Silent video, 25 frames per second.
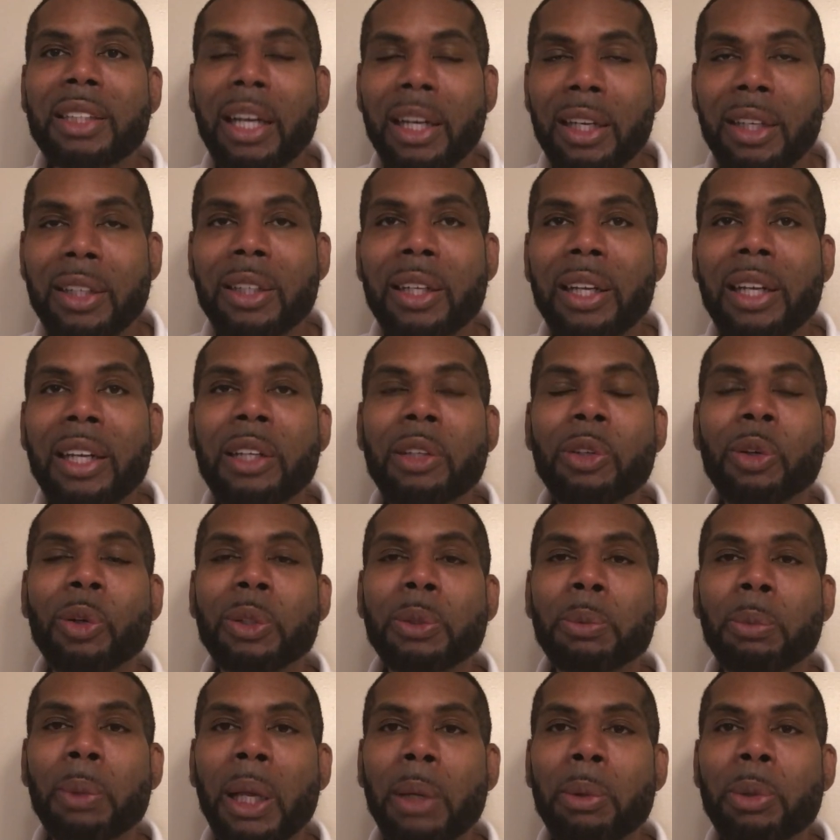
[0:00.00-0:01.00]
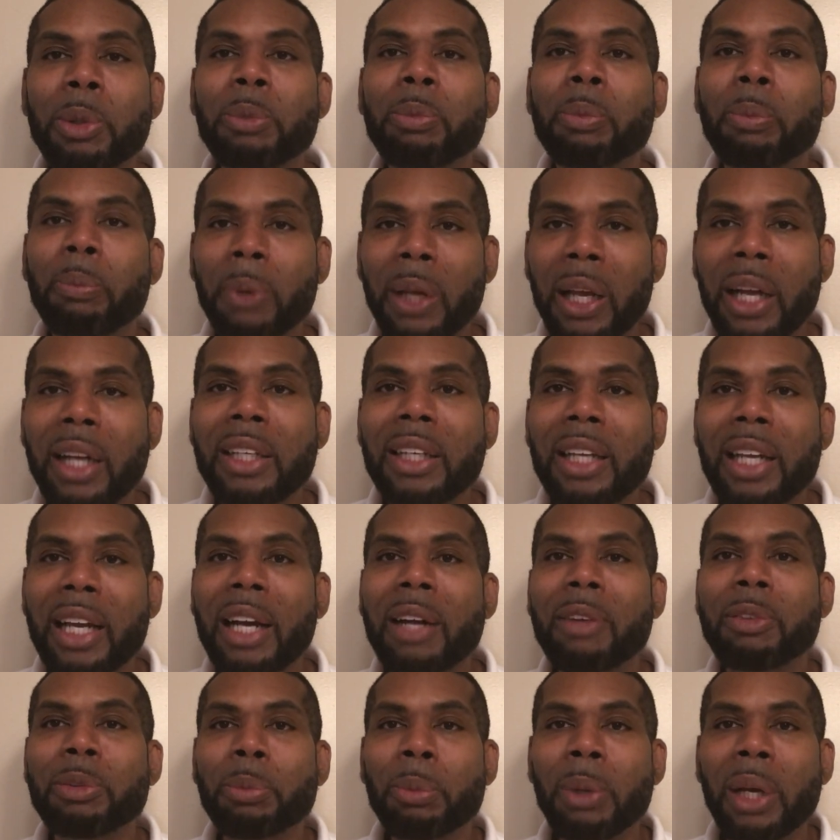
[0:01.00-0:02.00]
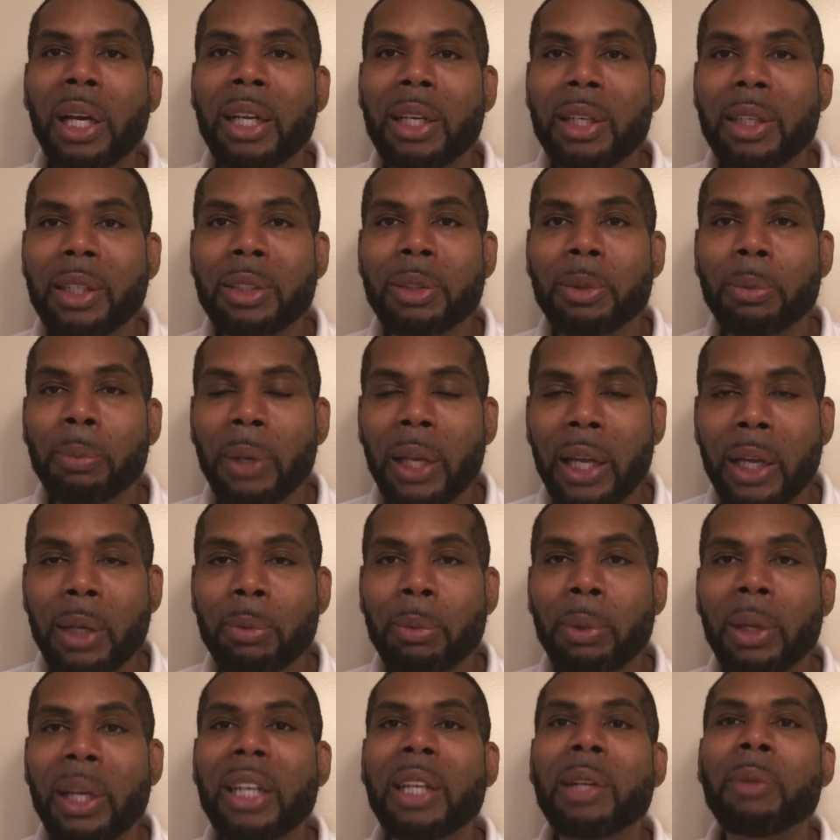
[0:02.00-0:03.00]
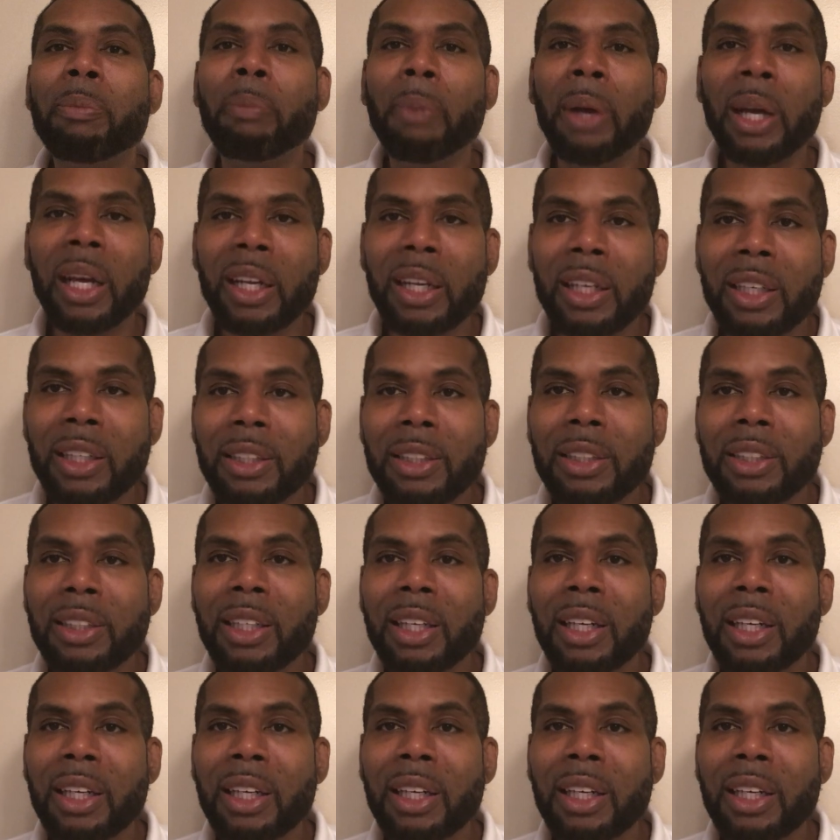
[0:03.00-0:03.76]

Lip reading: I know it's black lives matter. As a black man, it matters.